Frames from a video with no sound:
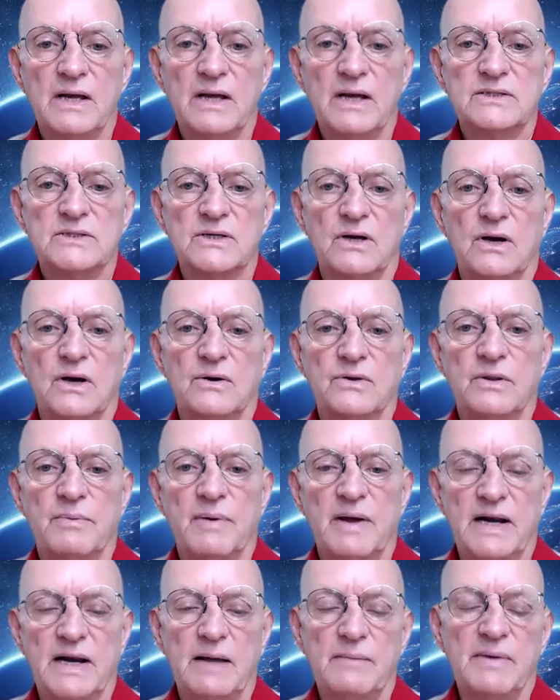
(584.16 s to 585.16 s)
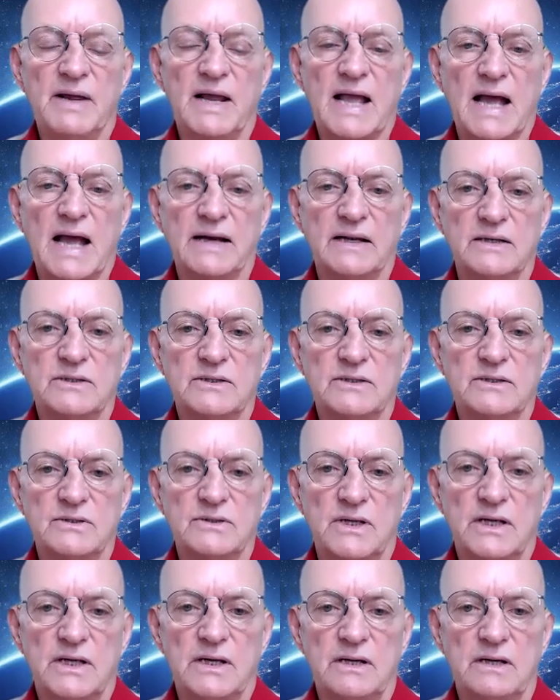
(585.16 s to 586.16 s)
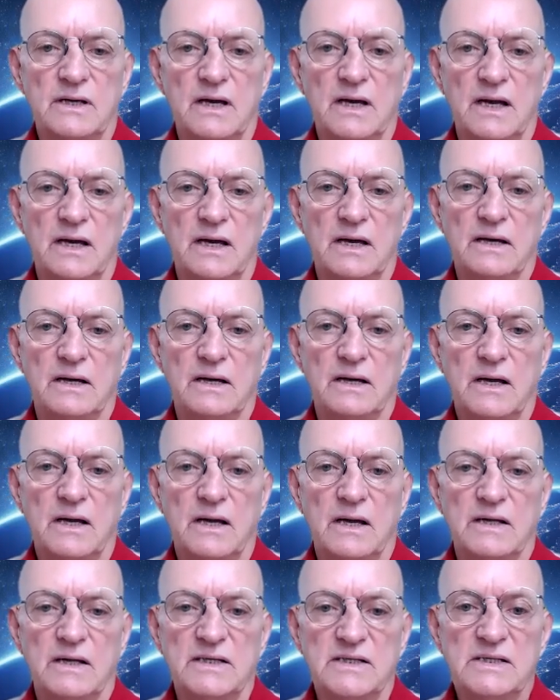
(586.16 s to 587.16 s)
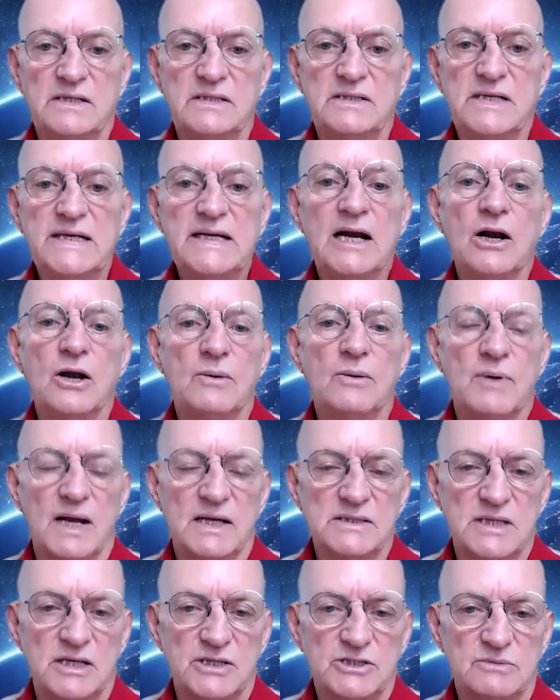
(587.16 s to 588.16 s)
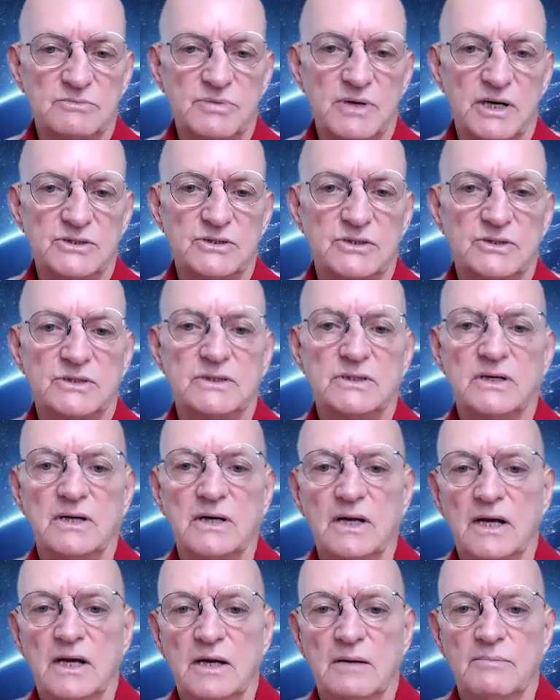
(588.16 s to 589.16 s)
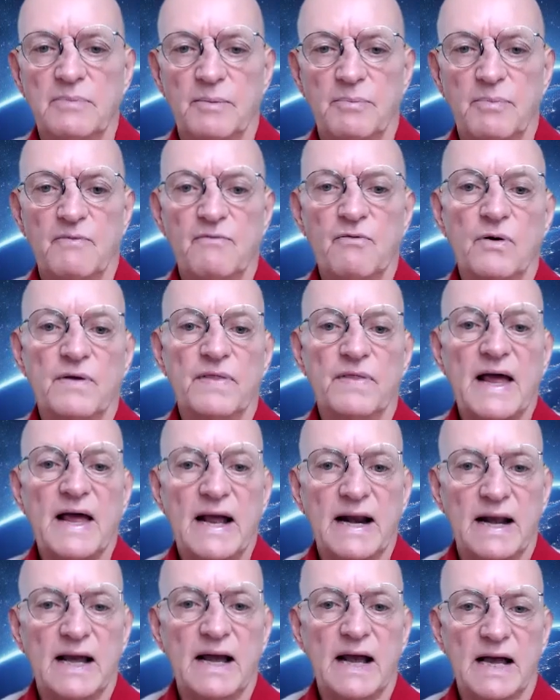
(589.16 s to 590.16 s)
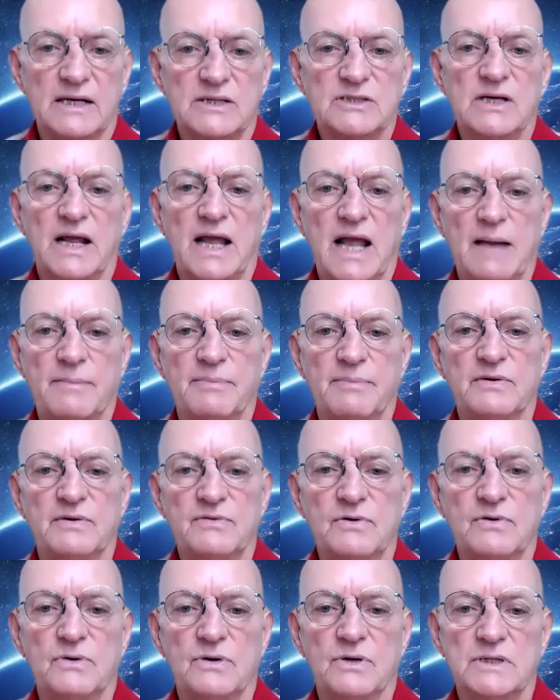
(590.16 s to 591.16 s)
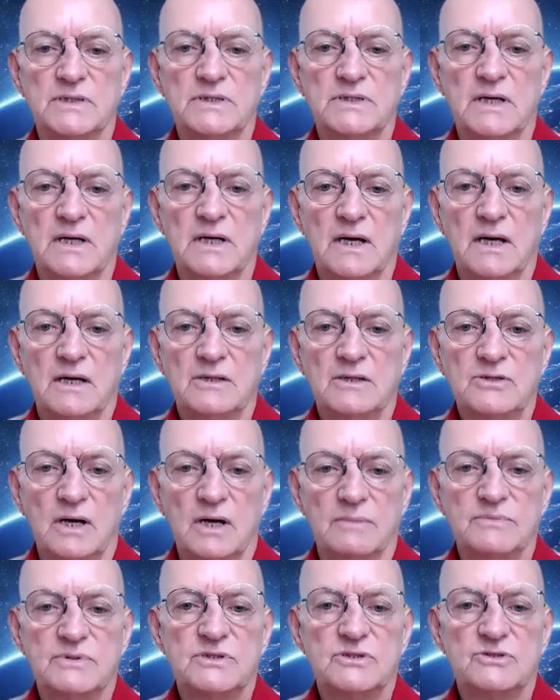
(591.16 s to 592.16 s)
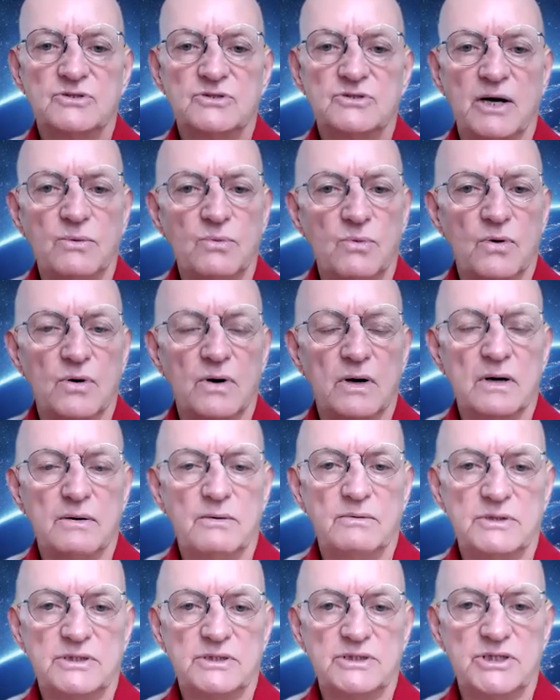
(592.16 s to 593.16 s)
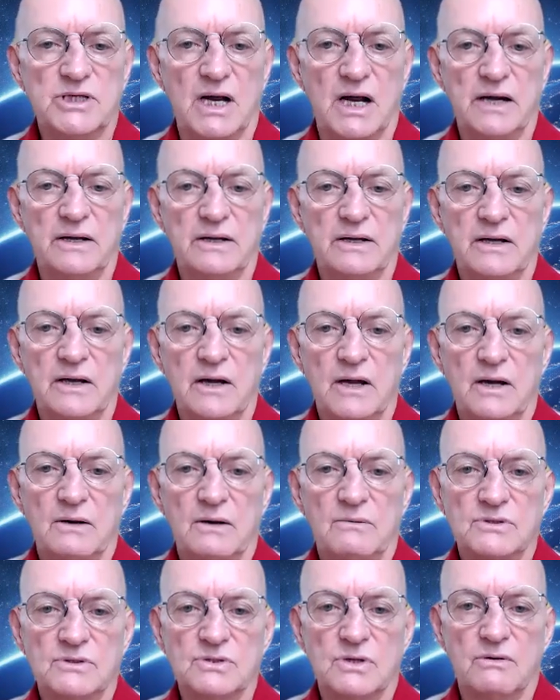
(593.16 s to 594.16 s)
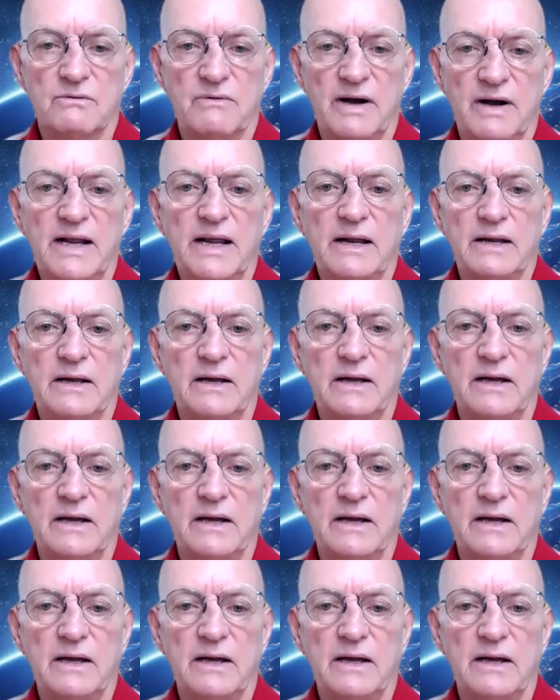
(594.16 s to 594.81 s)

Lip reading: So the pandemic added to the deglobalization pressures. But before that actually happened, of course, Trump's trade war with China was already